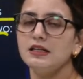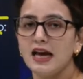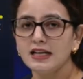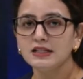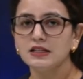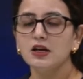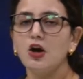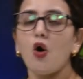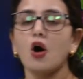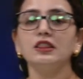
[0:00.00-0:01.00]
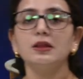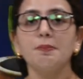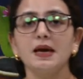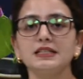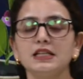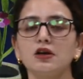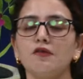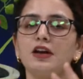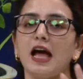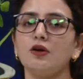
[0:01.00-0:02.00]
Yes, On the basis
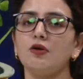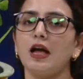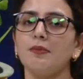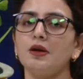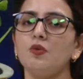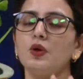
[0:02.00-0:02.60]
of dichogamy,